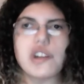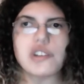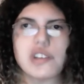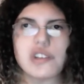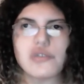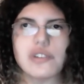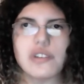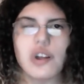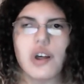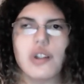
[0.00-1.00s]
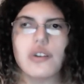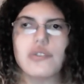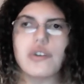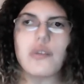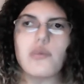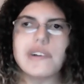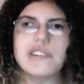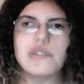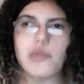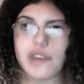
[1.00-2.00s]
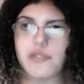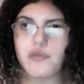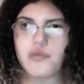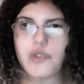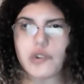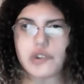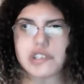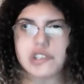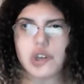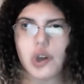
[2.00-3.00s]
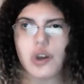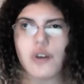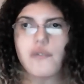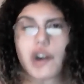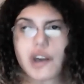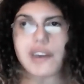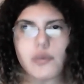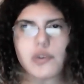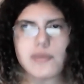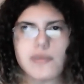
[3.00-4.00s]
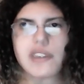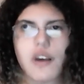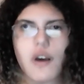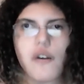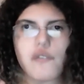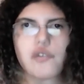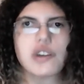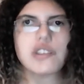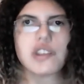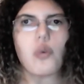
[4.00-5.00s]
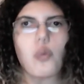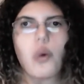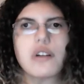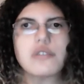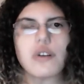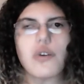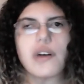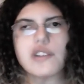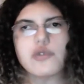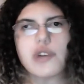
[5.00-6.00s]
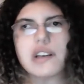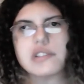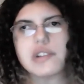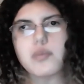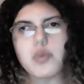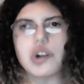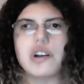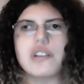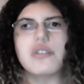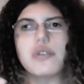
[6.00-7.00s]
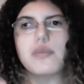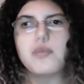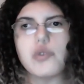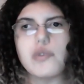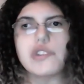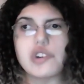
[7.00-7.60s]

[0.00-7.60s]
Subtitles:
The third one, create focus, which means focusing on one goal and target the progress on improving the organization.